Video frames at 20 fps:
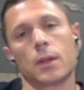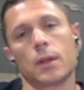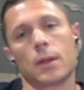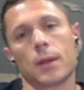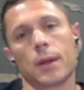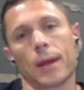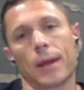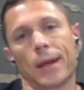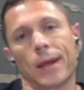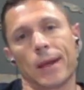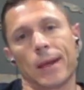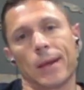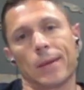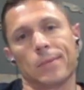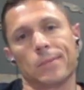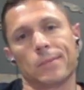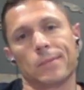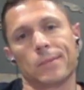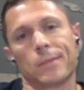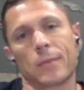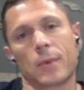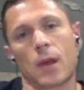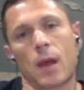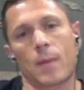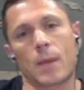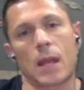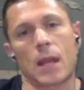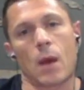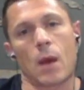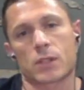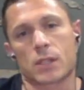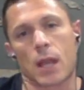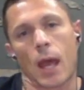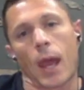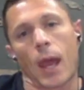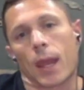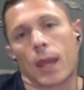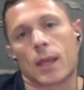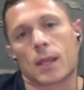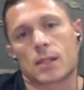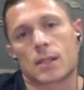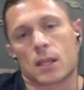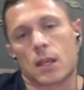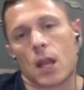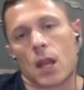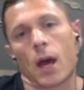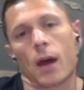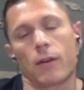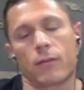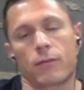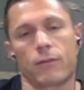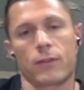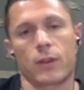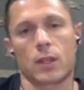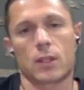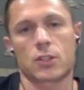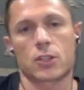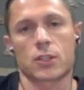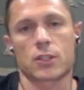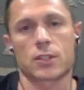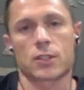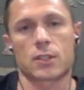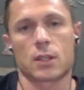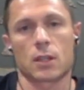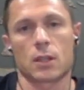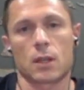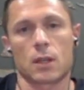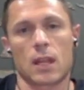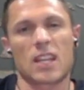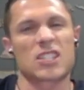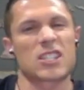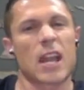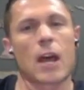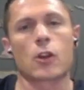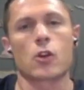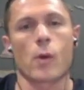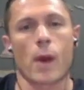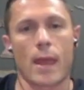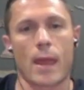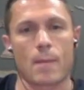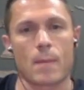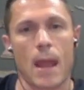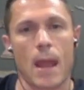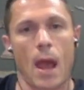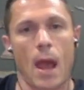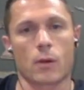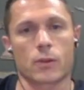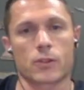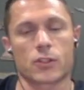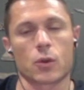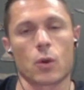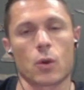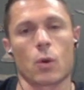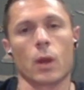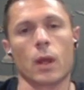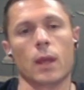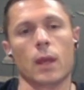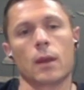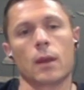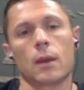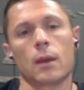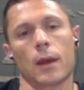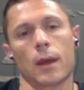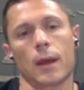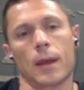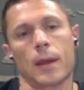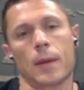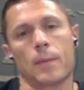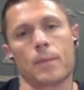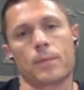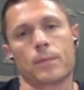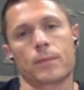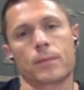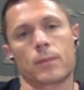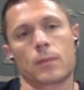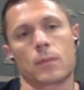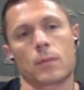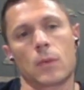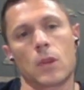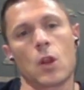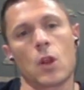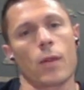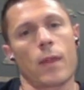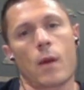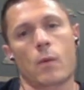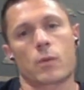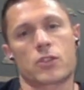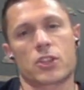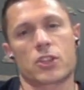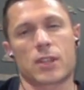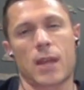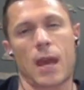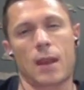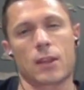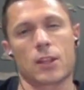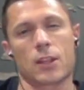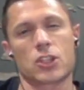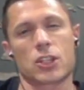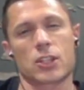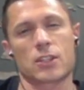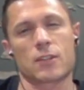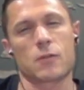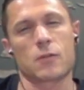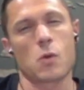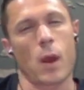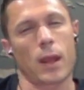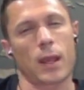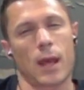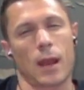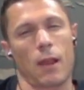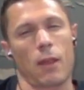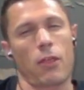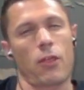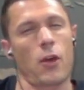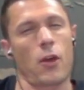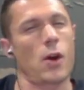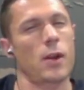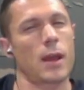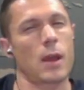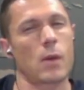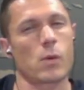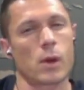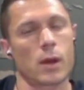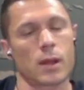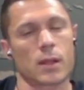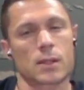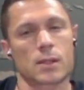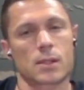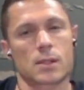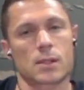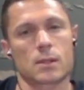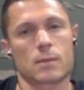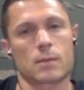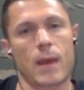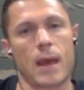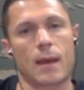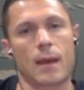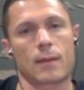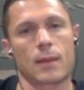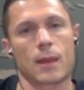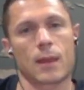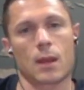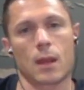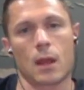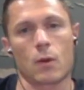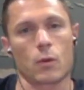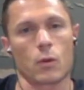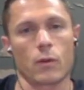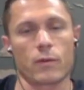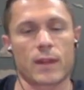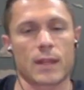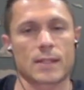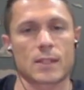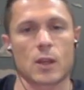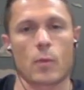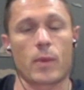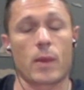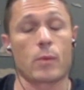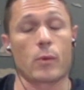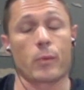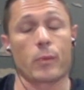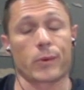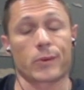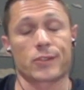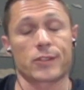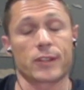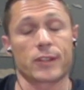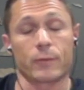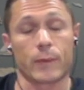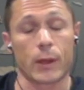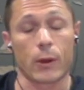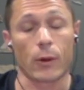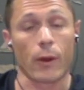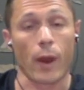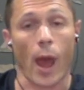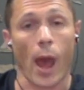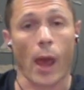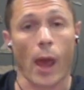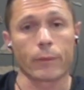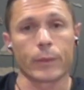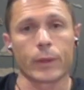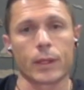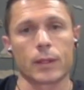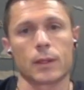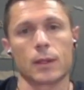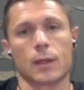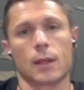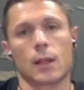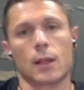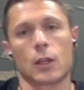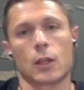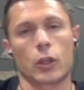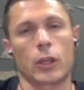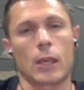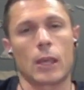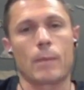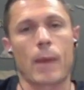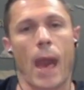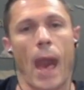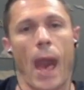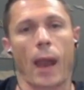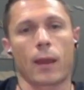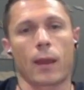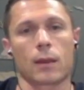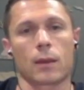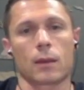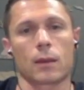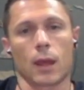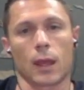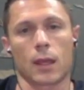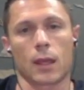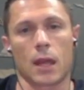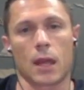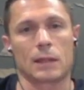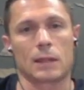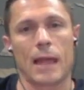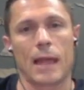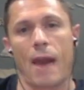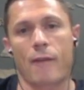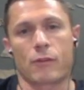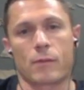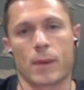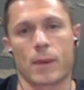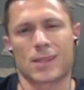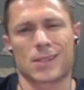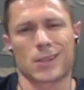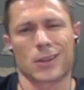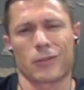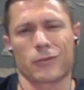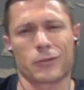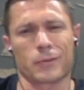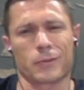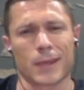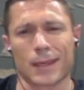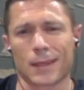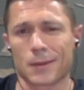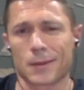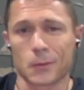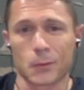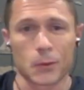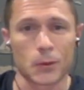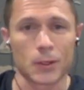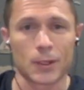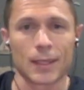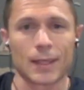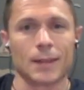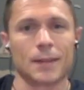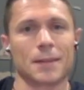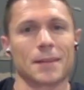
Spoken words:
I mean, I was nice enough. It is not who I am now. So, that was just kind of the gist of who I kind of thought I was back then. I don't know if that's how people perceive me or not, but looking back, I kind of laugh at myself. I'm like, really?